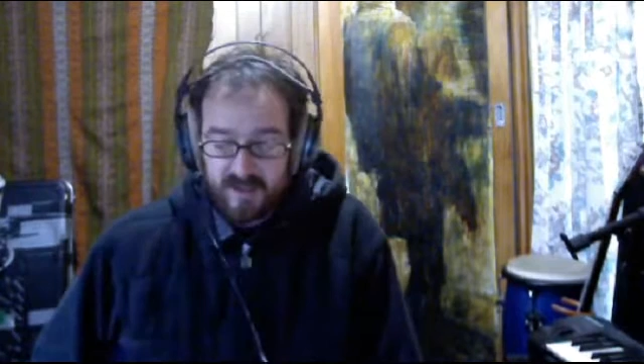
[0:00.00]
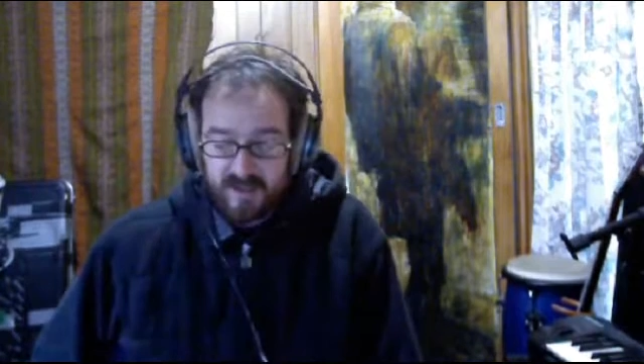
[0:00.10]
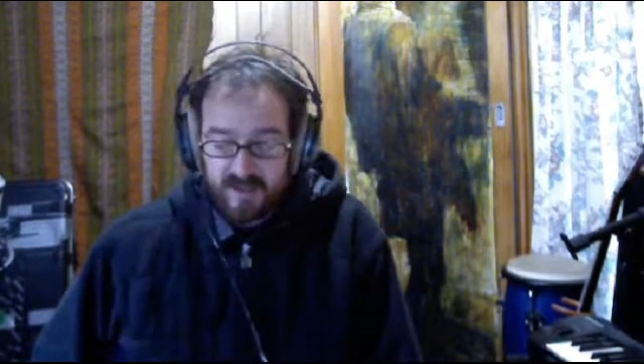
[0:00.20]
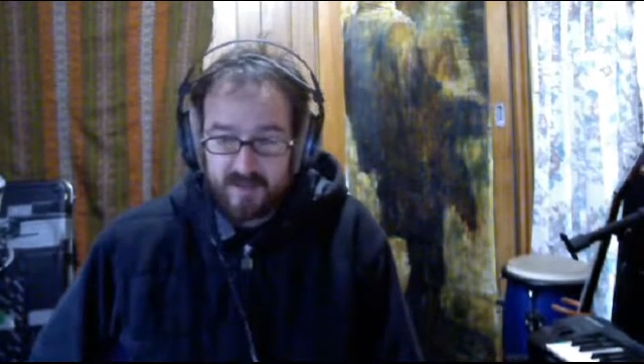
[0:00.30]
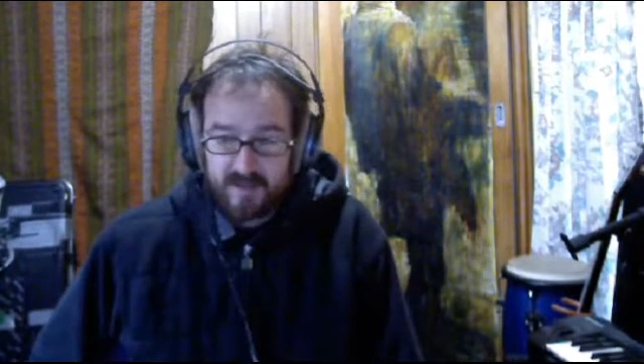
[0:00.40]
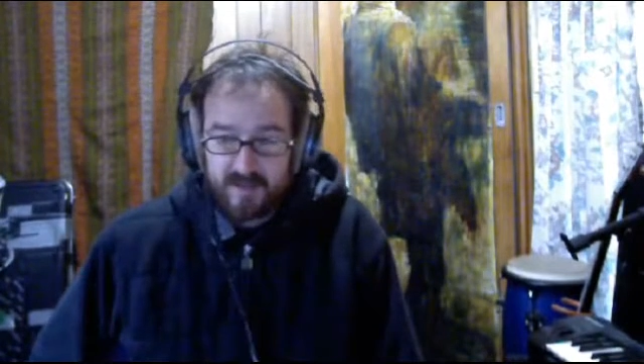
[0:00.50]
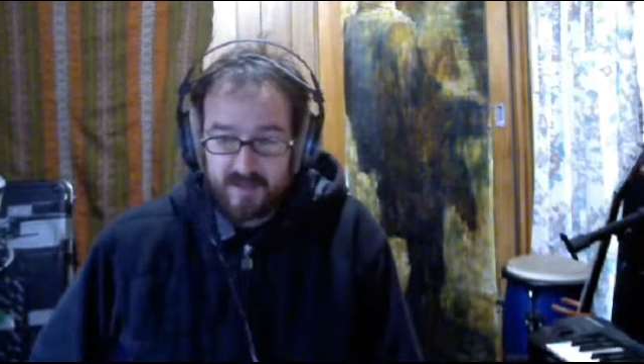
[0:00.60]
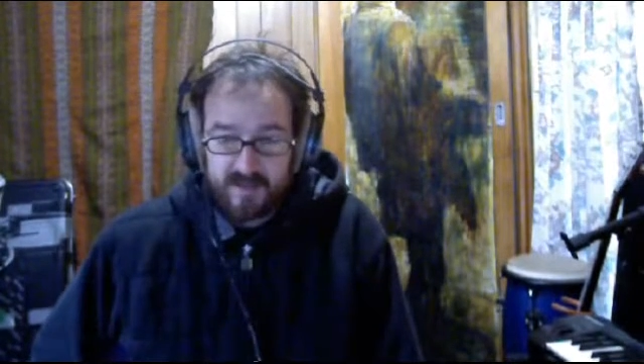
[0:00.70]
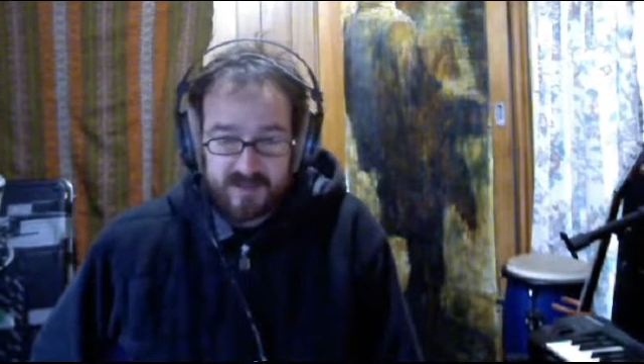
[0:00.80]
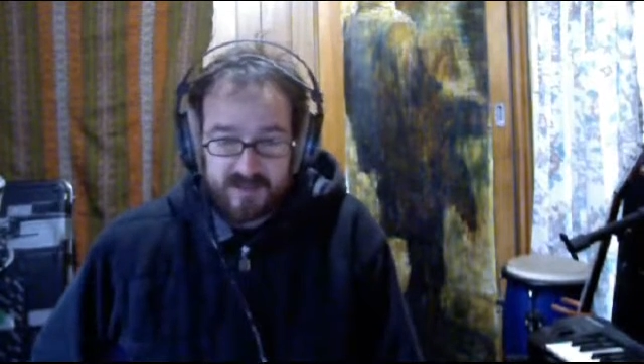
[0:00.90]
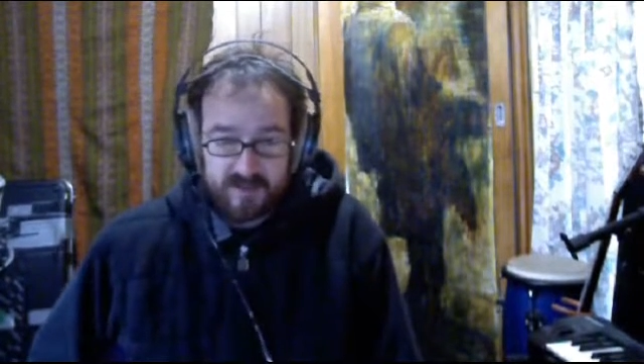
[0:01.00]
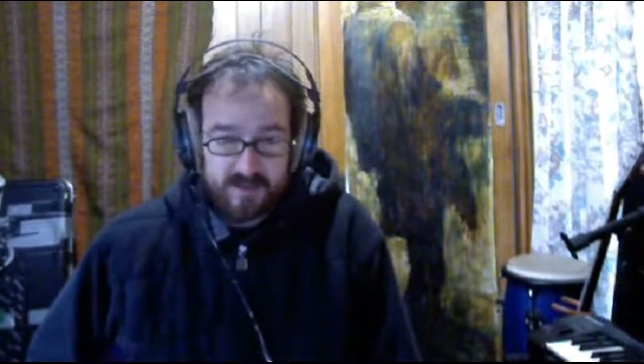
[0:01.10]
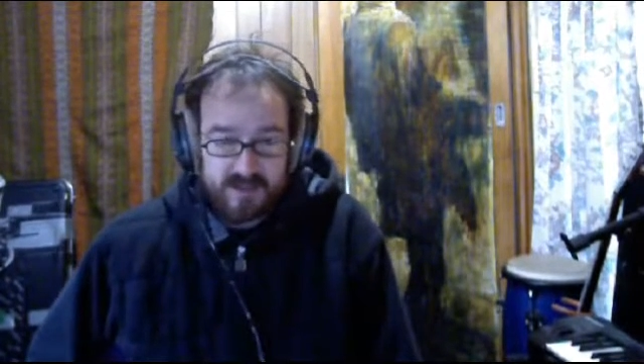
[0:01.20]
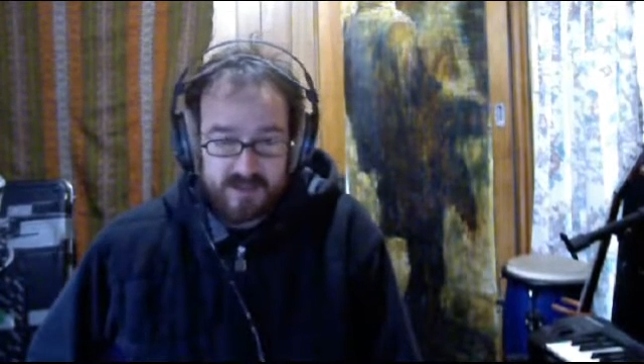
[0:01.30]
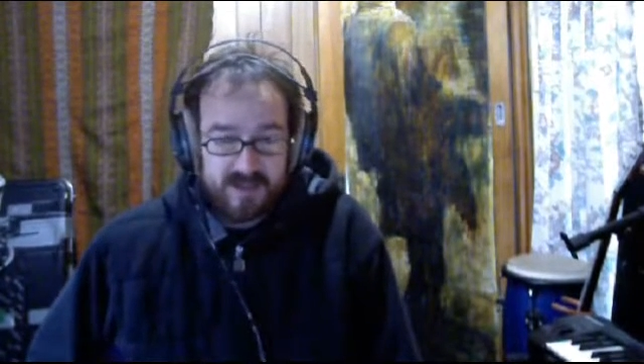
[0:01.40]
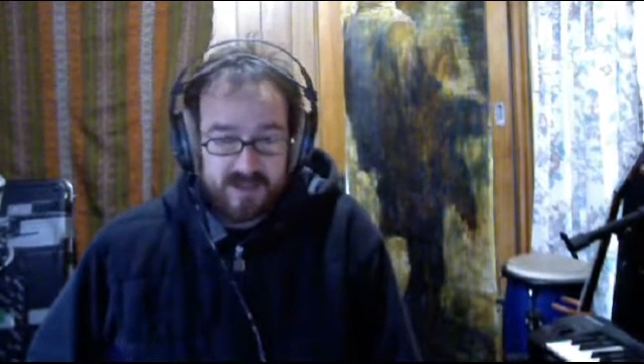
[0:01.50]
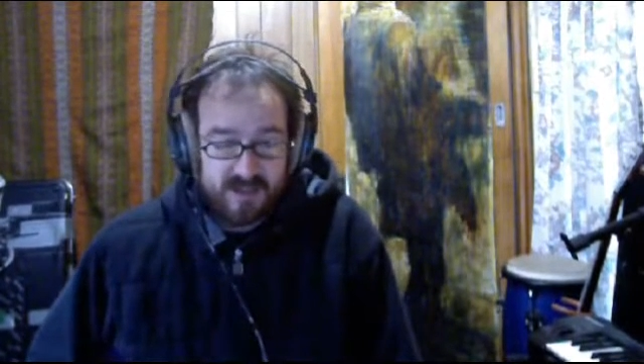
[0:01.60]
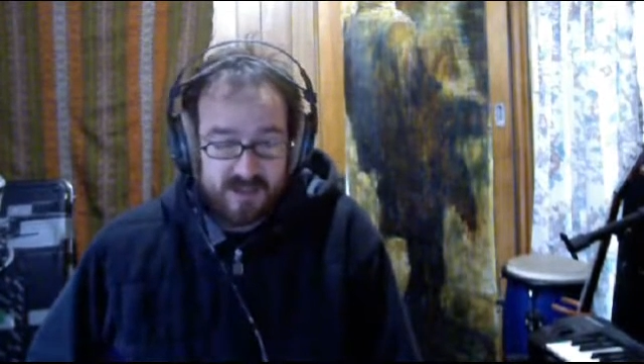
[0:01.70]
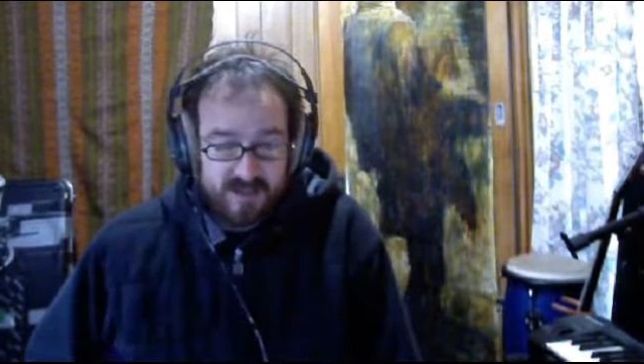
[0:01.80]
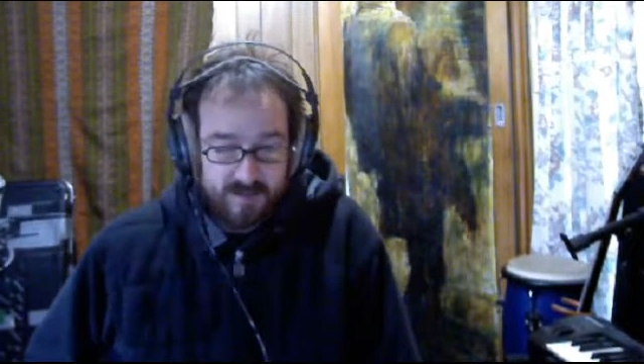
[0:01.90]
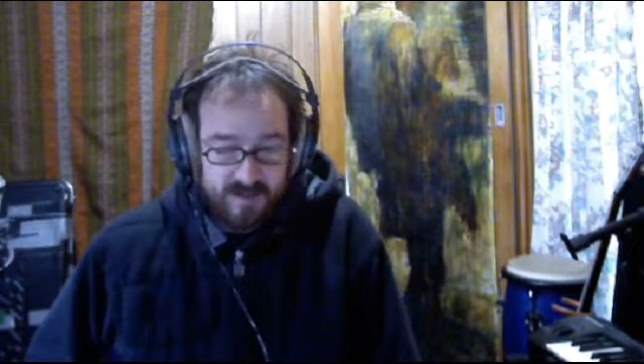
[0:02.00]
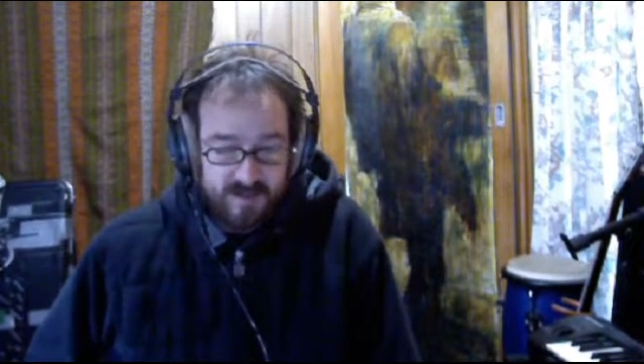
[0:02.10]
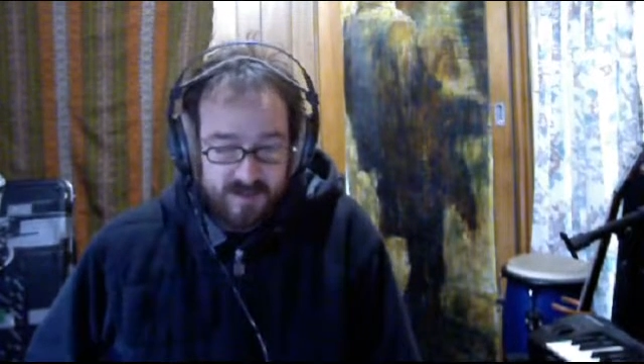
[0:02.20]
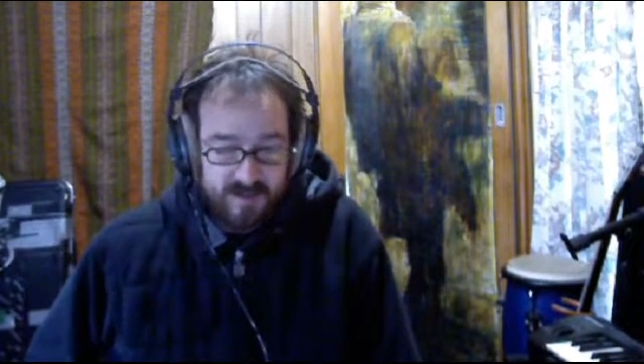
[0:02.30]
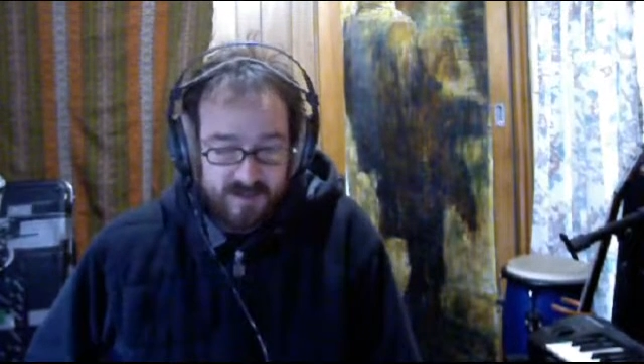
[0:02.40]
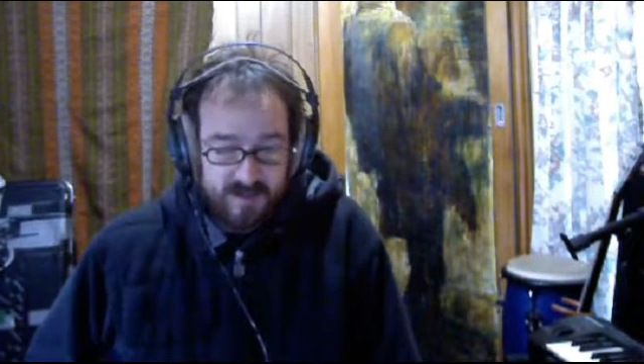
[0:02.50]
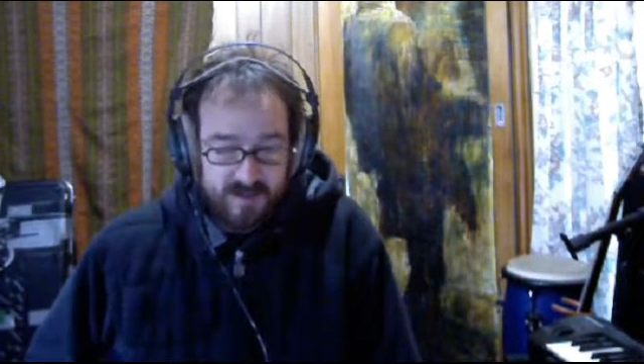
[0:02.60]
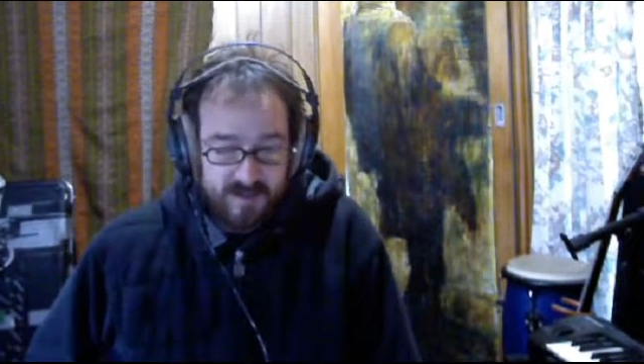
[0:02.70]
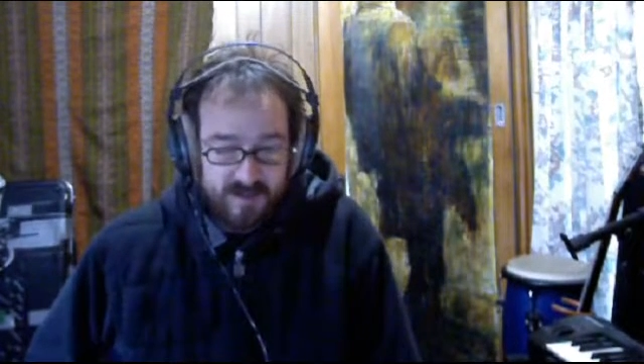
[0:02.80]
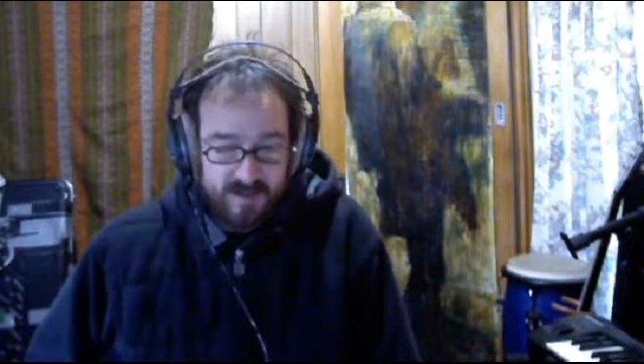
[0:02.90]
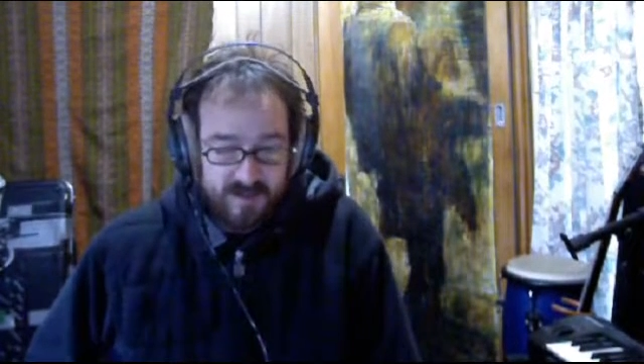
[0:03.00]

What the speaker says: and there were various other presentations and people around.